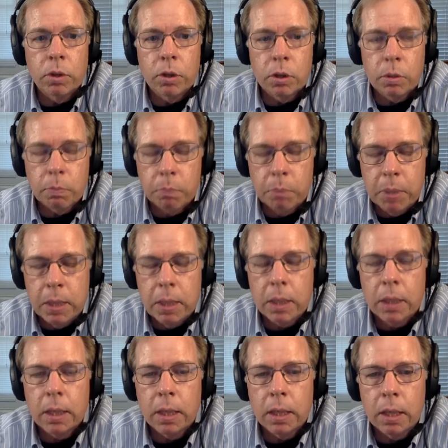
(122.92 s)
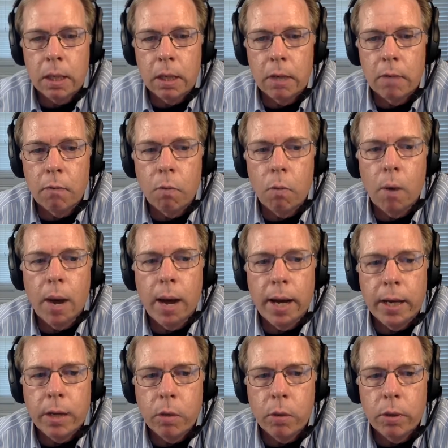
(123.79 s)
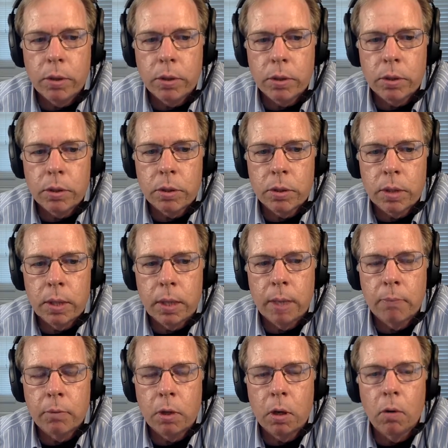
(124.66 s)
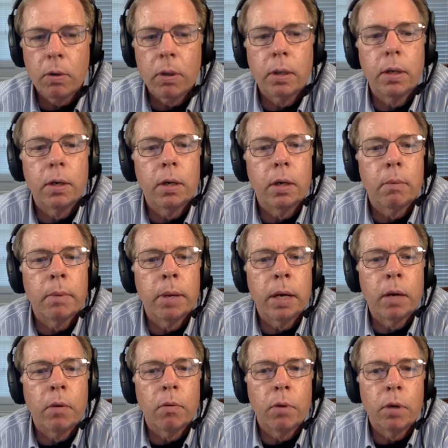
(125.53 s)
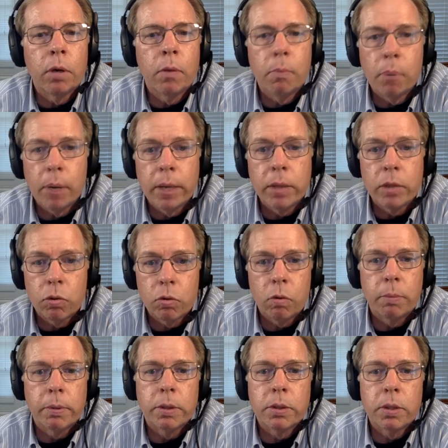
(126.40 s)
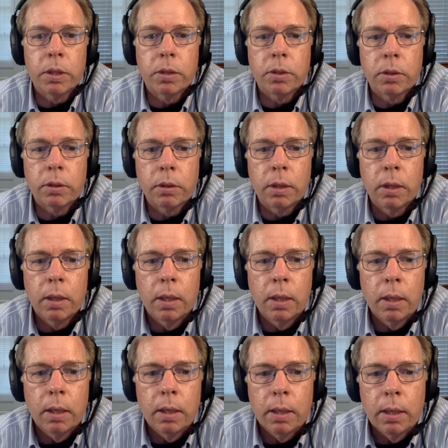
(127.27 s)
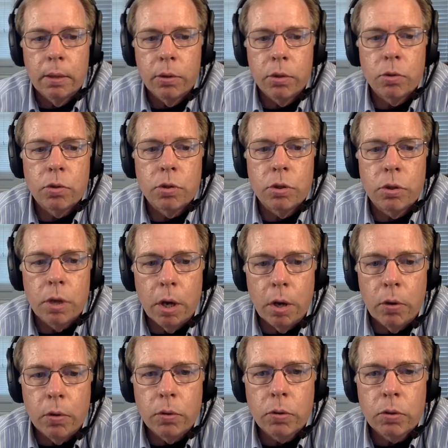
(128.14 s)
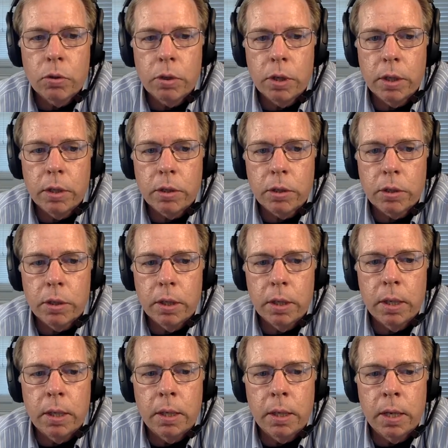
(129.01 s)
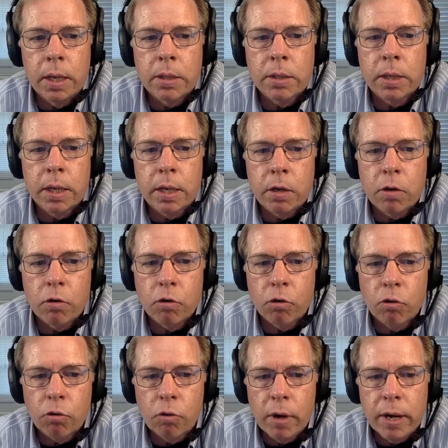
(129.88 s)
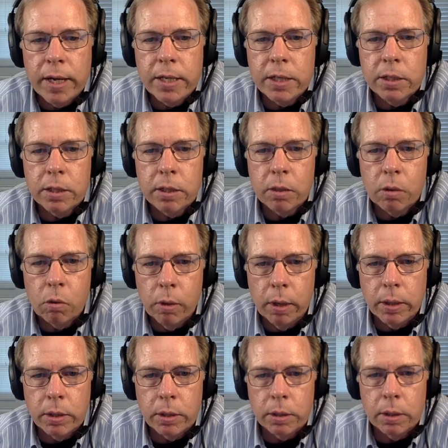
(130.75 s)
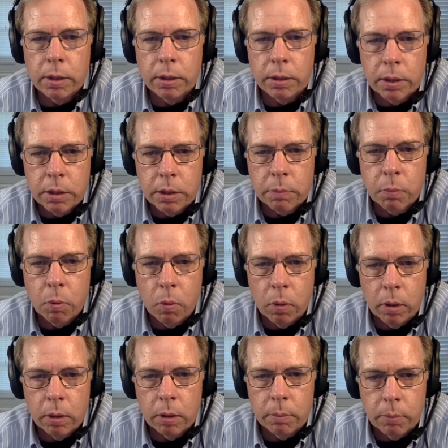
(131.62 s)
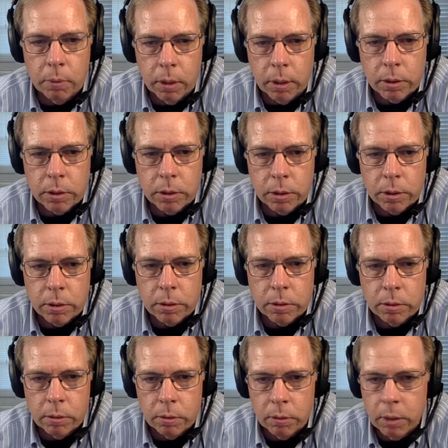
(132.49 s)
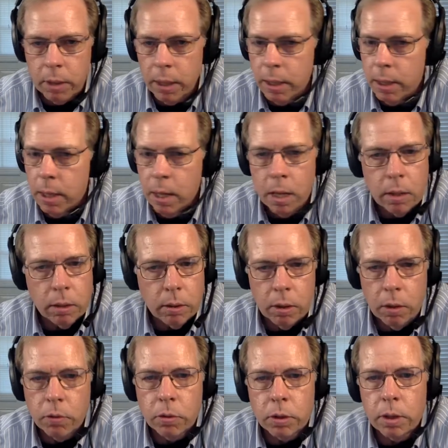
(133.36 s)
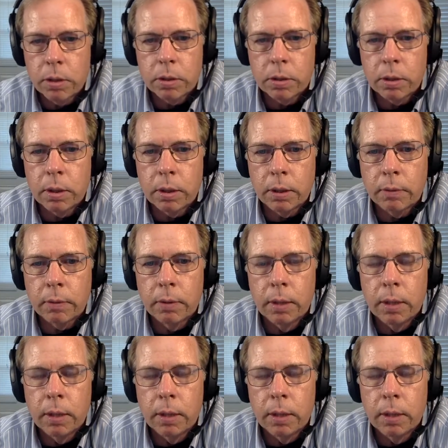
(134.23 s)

just be thinking of why questions. And I'm talking here about a real brainstorming session. There's no such thing as a crazy question at this point in the process, okay? No such thing.